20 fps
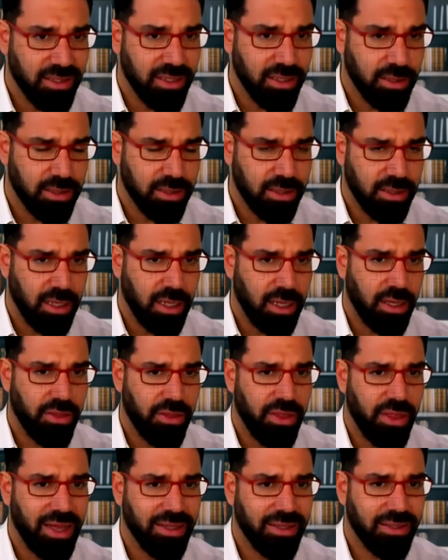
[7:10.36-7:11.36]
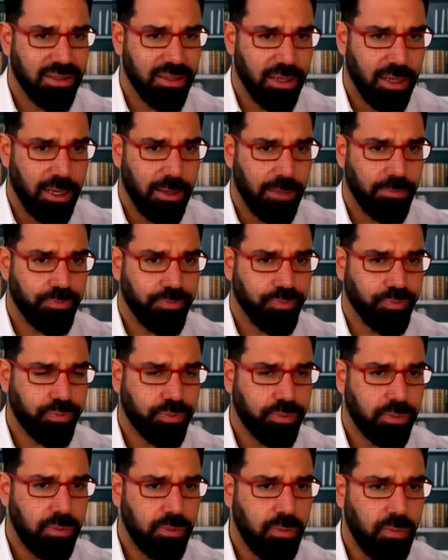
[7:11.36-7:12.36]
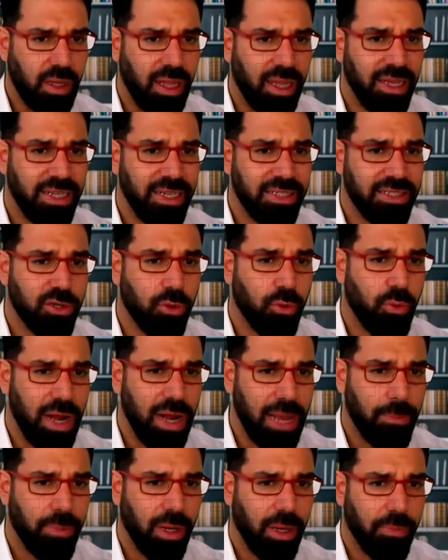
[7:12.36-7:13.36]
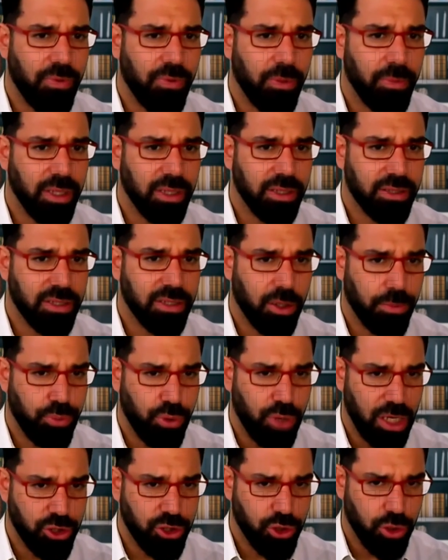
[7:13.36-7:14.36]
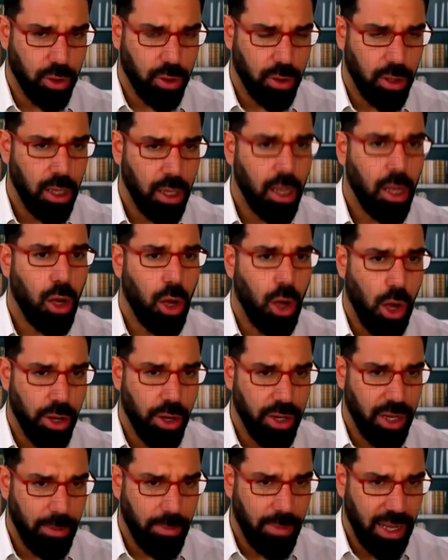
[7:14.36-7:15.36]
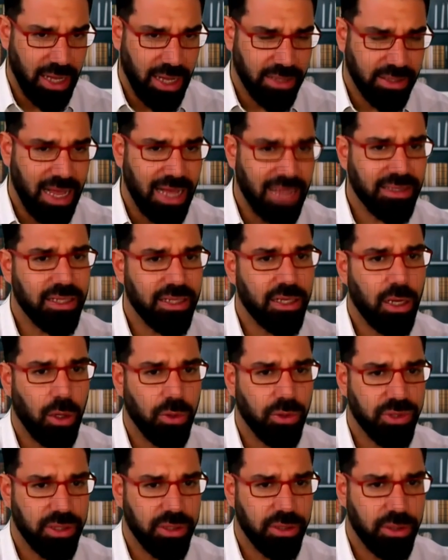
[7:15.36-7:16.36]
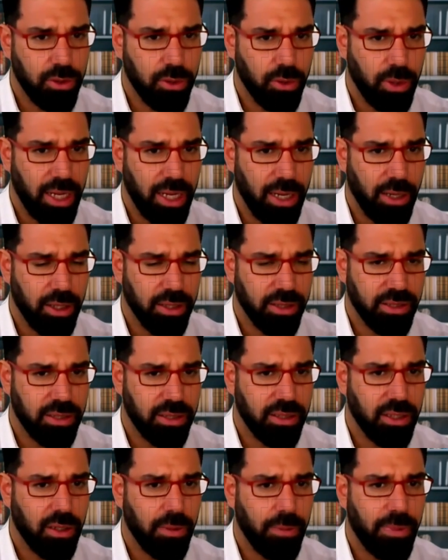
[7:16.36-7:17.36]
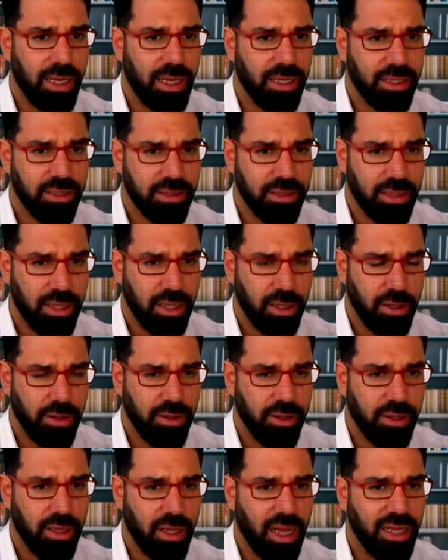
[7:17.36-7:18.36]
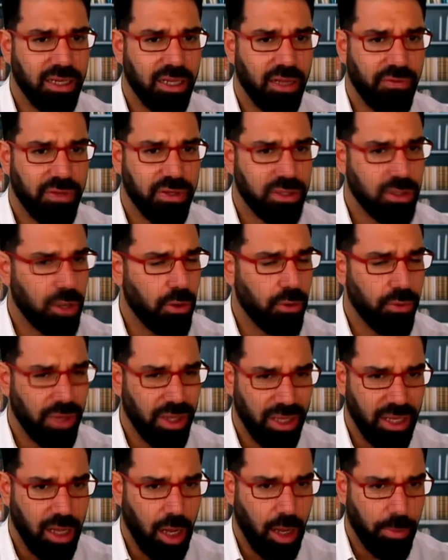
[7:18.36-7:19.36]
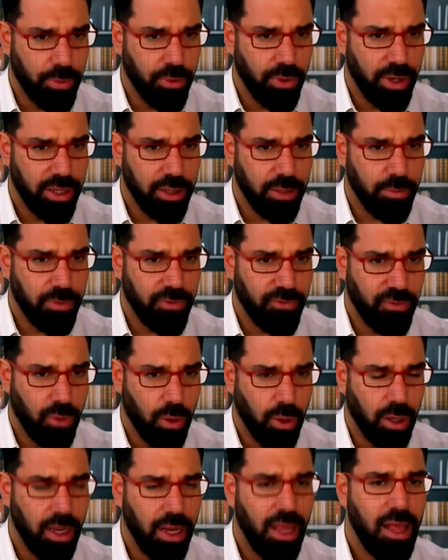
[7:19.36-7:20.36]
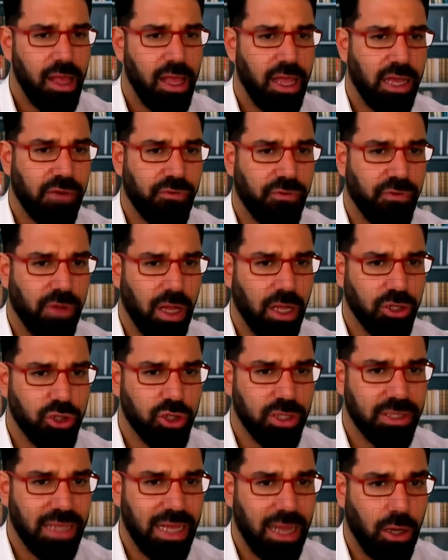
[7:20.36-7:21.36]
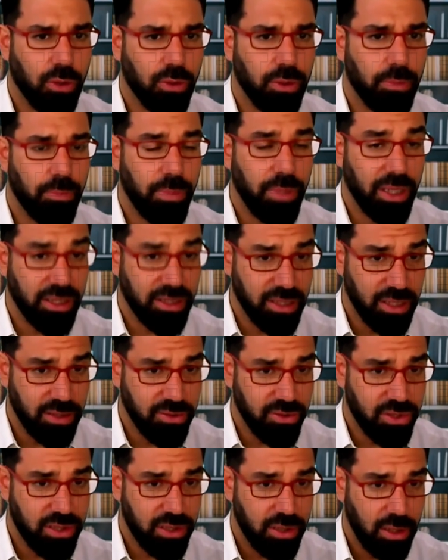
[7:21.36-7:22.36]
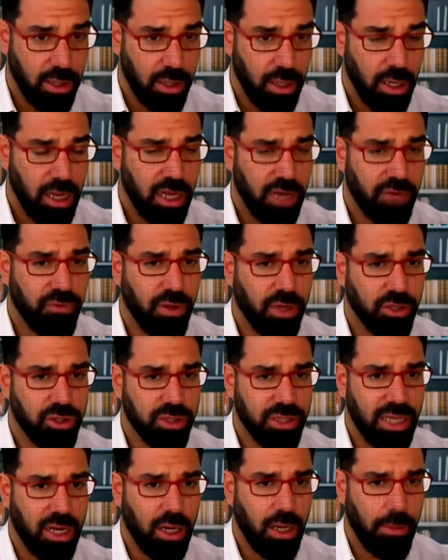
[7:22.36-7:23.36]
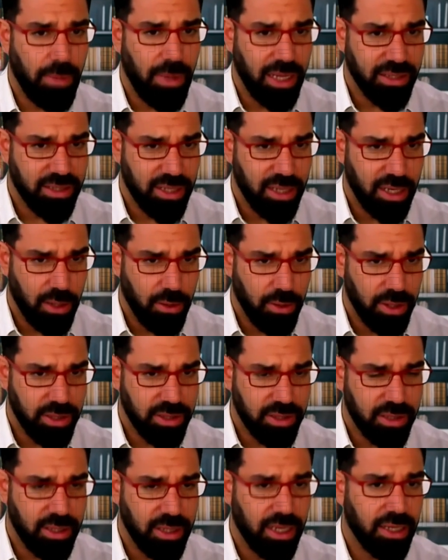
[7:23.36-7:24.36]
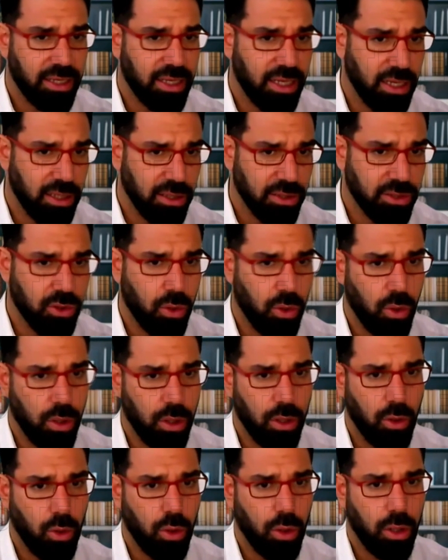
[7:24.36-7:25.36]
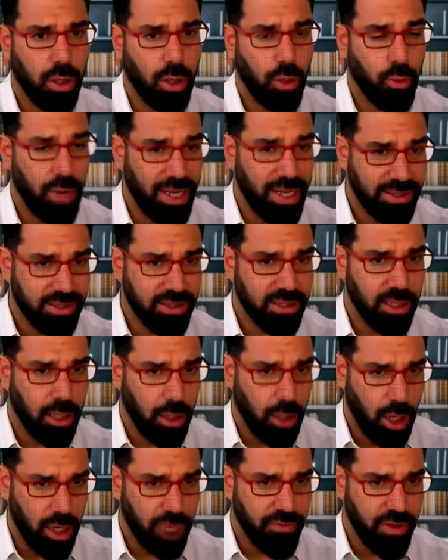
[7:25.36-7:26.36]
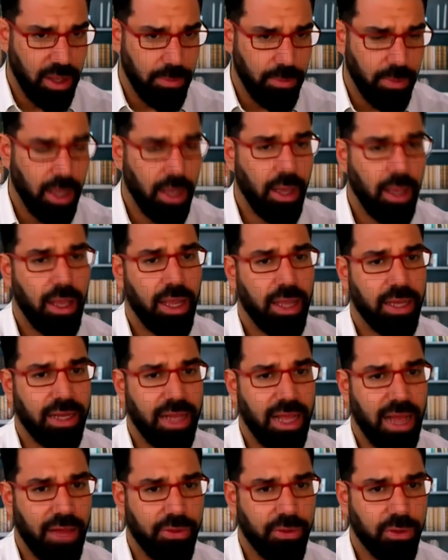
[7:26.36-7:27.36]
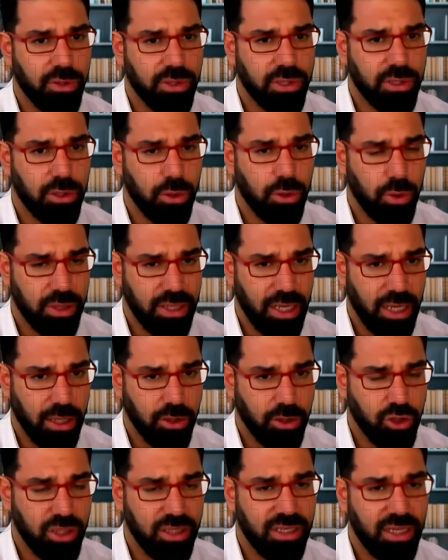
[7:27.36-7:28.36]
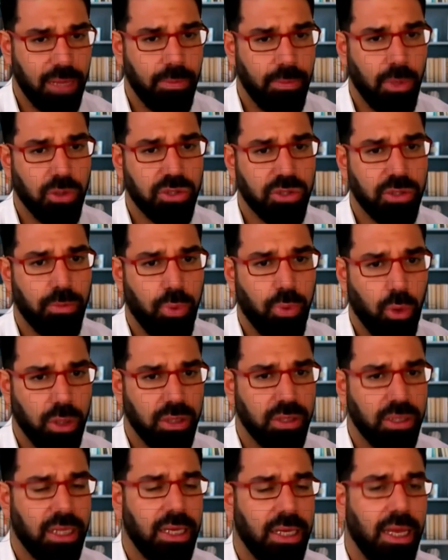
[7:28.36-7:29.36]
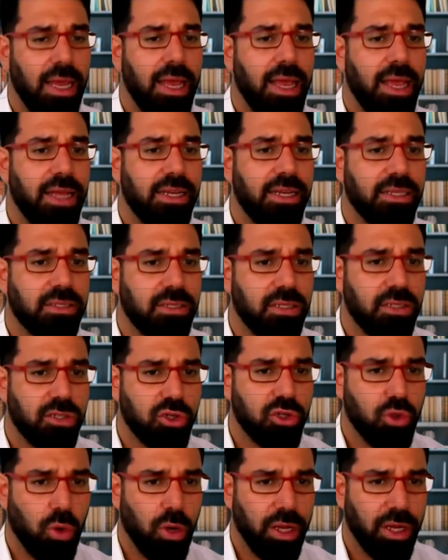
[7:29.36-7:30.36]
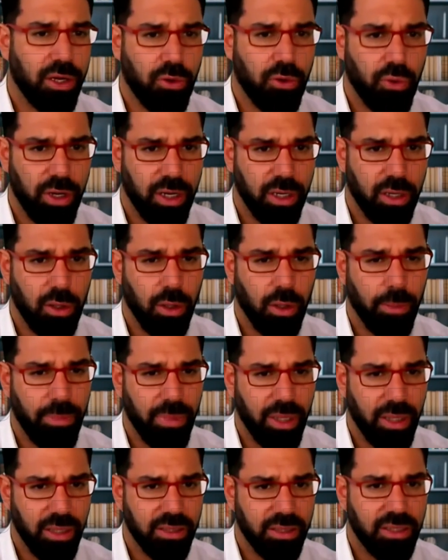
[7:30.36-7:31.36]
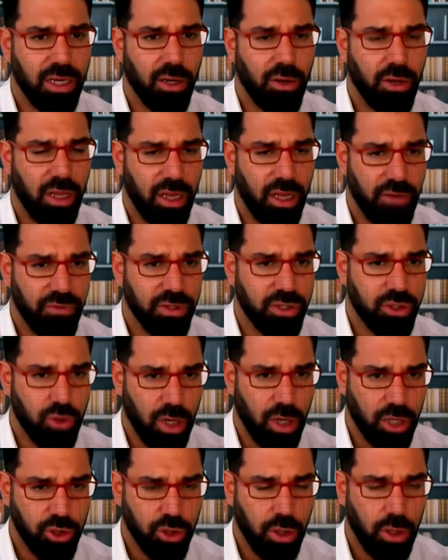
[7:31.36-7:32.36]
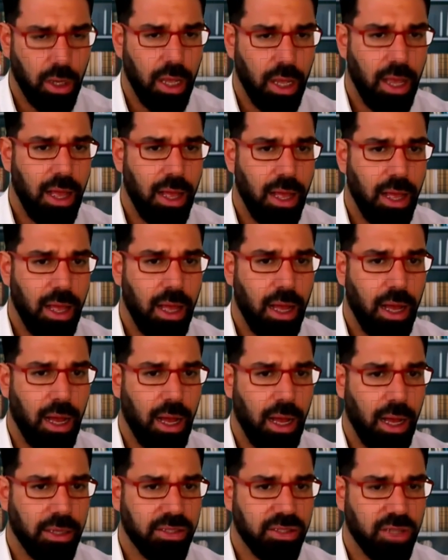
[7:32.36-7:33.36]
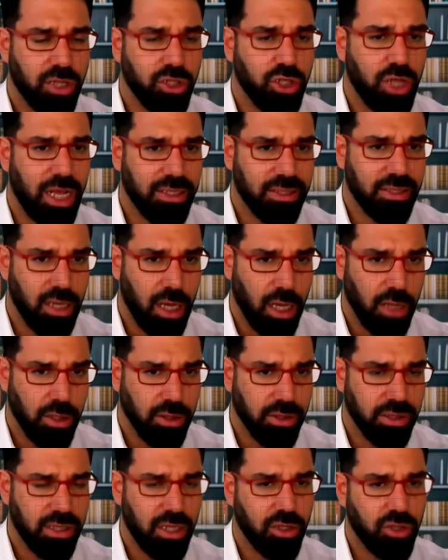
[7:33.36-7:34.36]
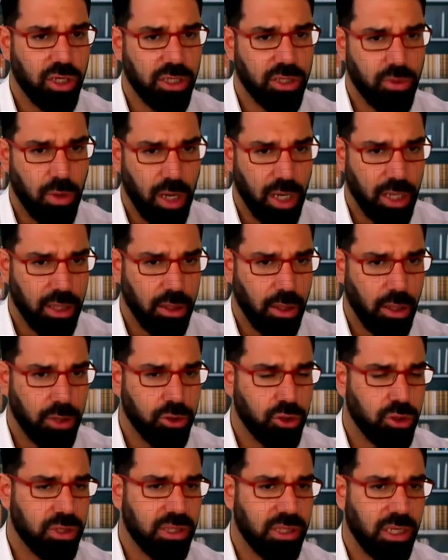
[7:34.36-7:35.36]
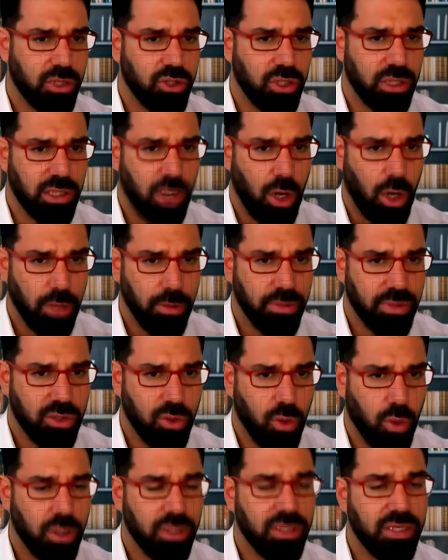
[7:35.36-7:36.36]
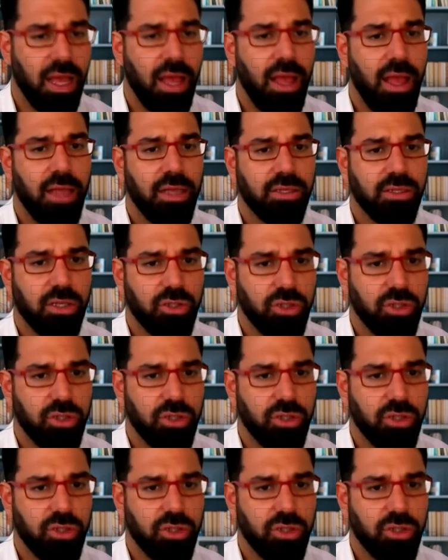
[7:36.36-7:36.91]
senses that it needs to ramp up the military pressure on Hamas as it goes into new areas. And Deir al-Balah is an area that the IDF has not really operated before. It flushes out militants, it flushes out Hamas terrorists, it kills or arrests a lot of them, it gathers new intelligence, and most importantly, it is destroying critical military infrastructure, such as tunnels, such as rocket launchers, such as arms stores,